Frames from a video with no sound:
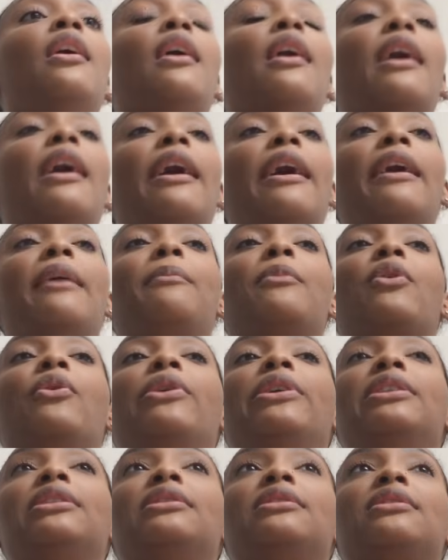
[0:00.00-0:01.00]
I'm
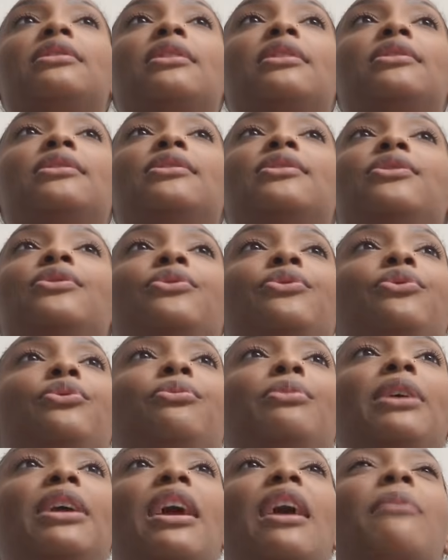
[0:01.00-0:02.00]
going to go tubing.